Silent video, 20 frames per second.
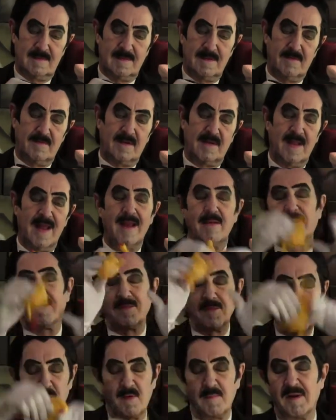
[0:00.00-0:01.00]
There it is. Anyway,
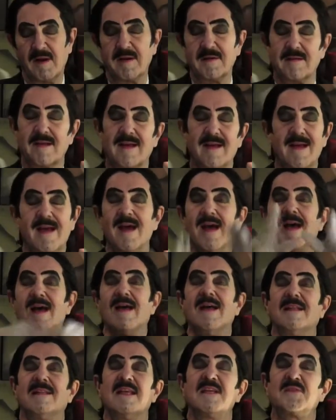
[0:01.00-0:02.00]
don't worry about it.
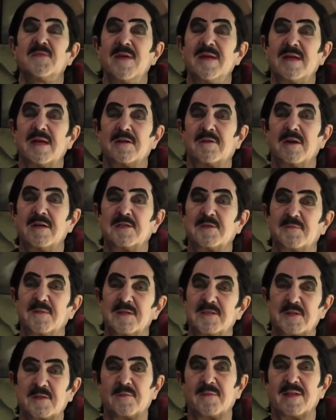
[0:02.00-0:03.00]
This week on Creature
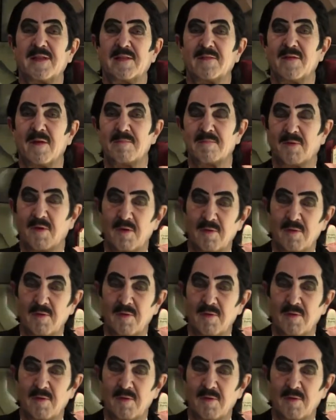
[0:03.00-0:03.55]
Feature, the weekly web